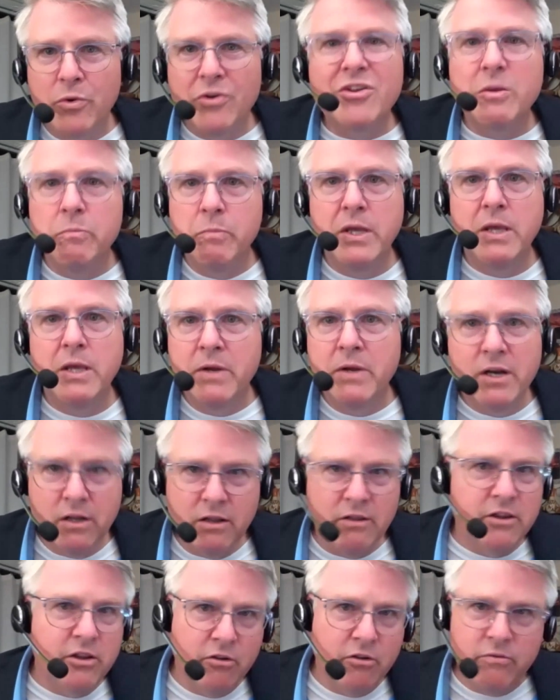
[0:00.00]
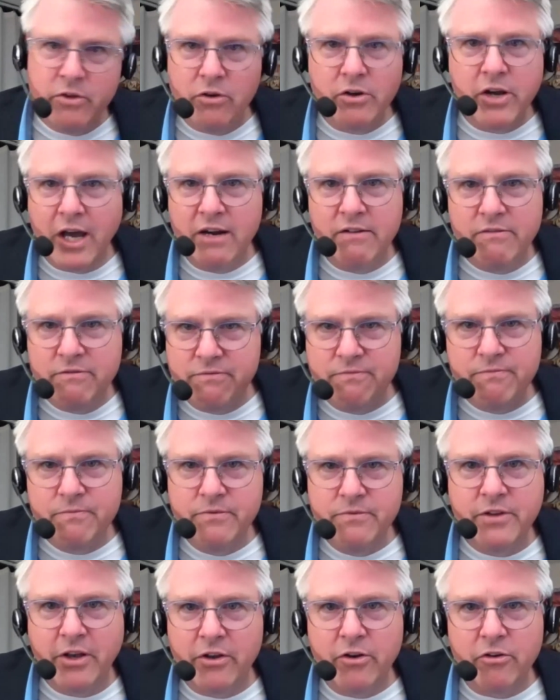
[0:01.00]
really be, but you'll kind of
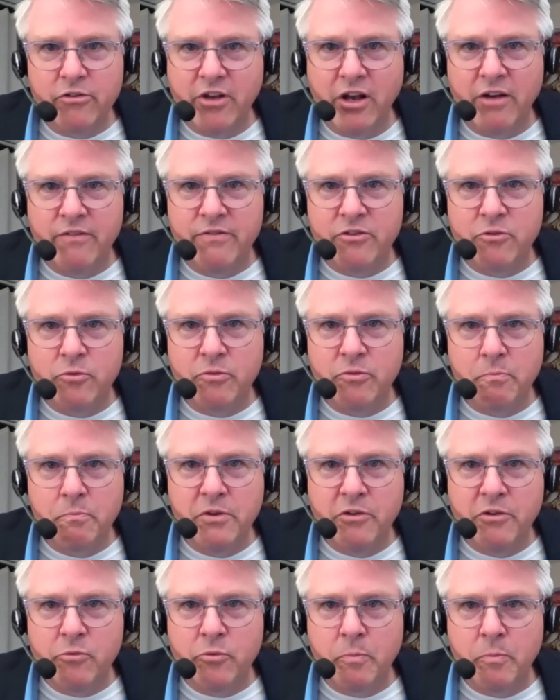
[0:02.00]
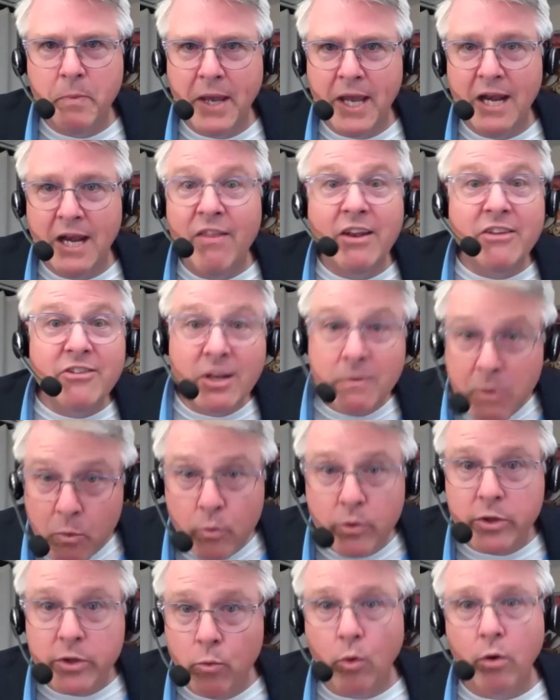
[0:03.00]
tell yourself this was a pain, and then it's going to be
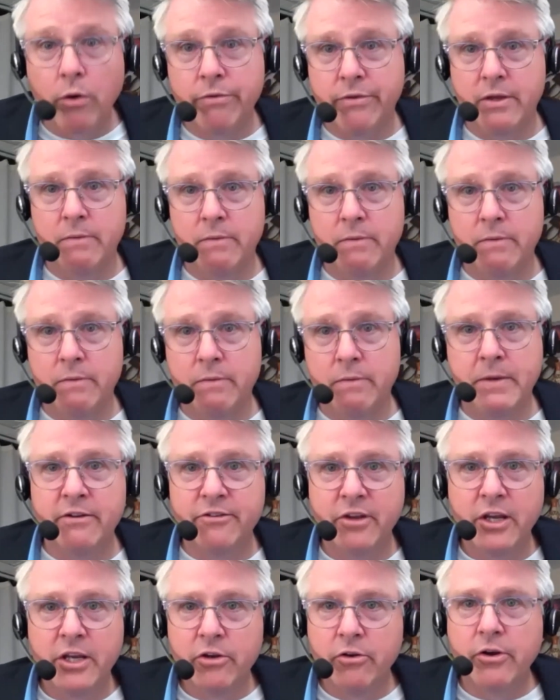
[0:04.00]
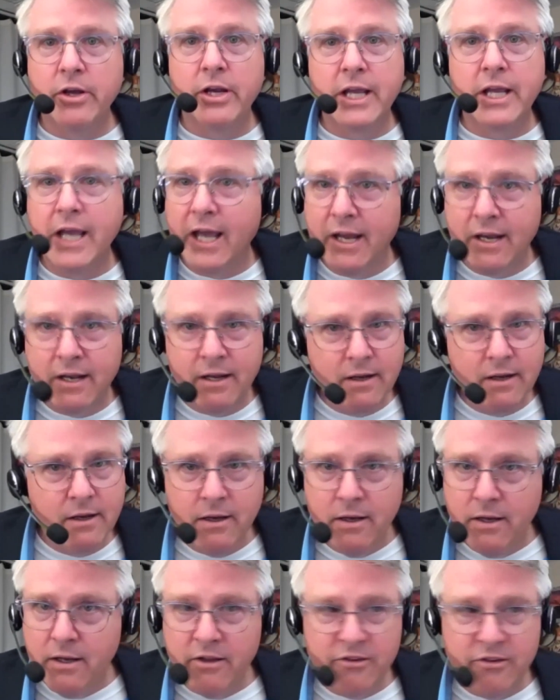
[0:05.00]
really worth it because you're going to get
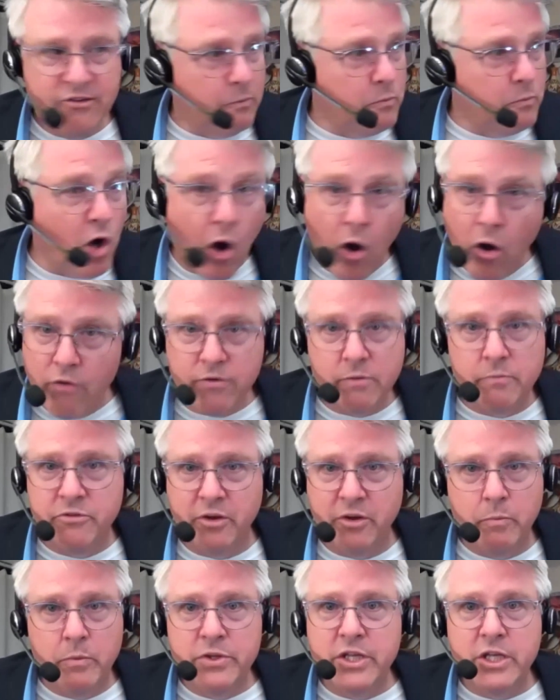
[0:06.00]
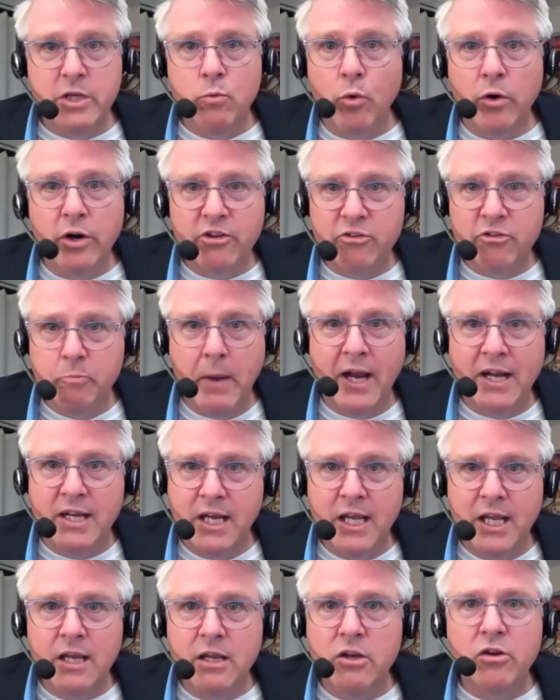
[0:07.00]
some call from someone that you weren't
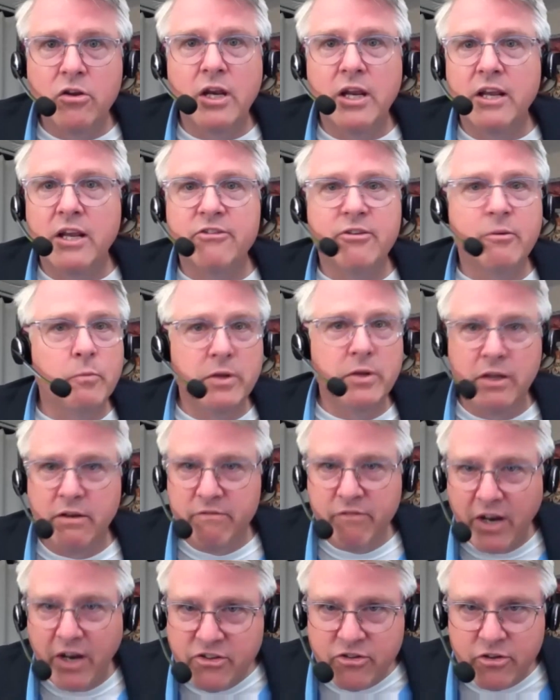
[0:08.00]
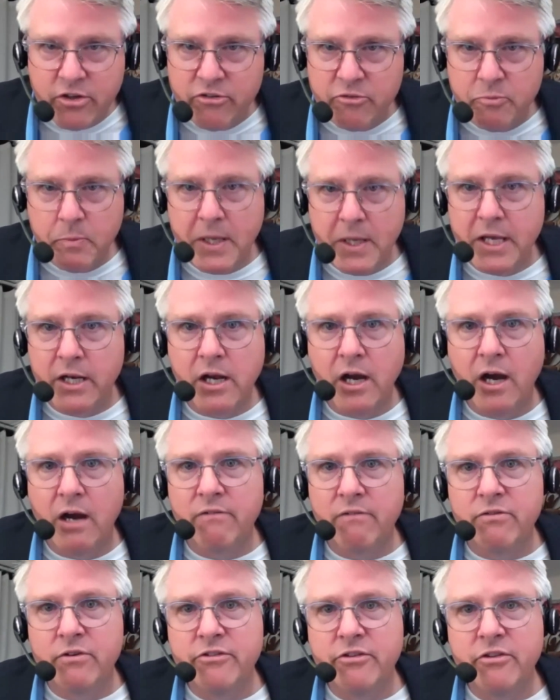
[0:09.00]
expecting, and you're going to get someone who invites you to speak at a
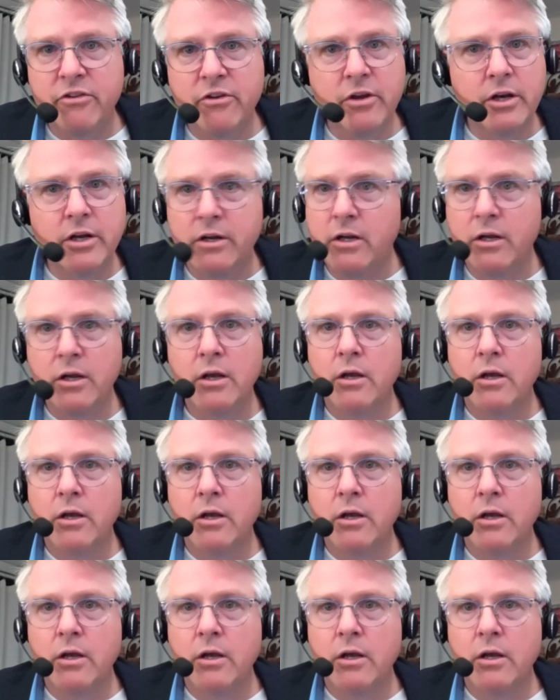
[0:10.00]
conference. So they're going to,